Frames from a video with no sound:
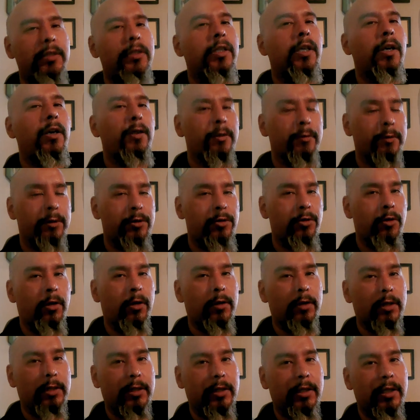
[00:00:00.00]
You could tell they were
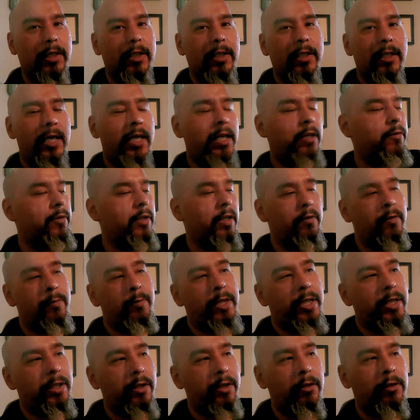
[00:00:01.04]
struggling, and
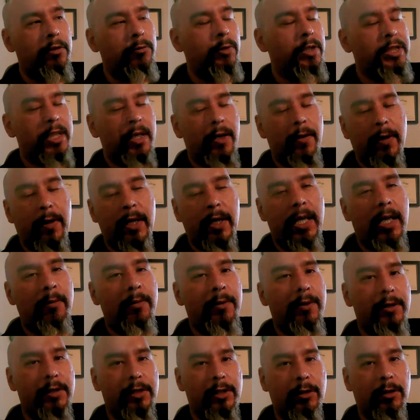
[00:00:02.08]
everybody knows West Side of the
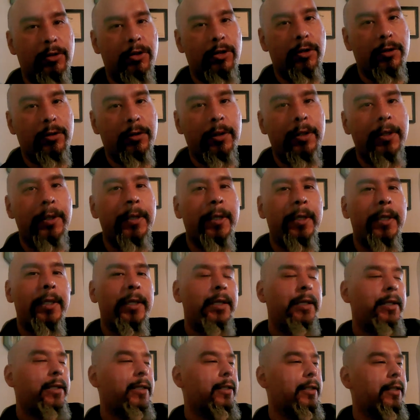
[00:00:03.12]
Clam is no joke.
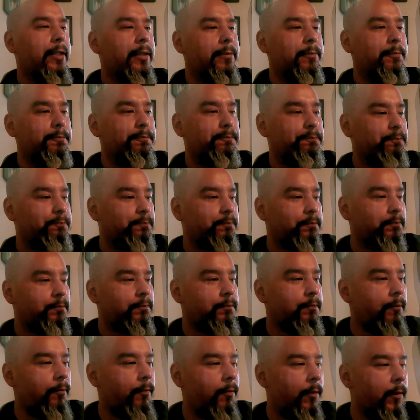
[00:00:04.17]
Um,
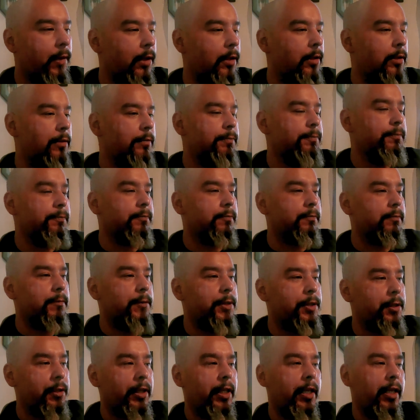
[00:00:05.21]

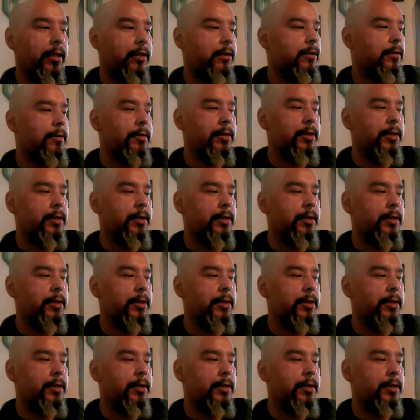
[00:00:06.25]
so yeah,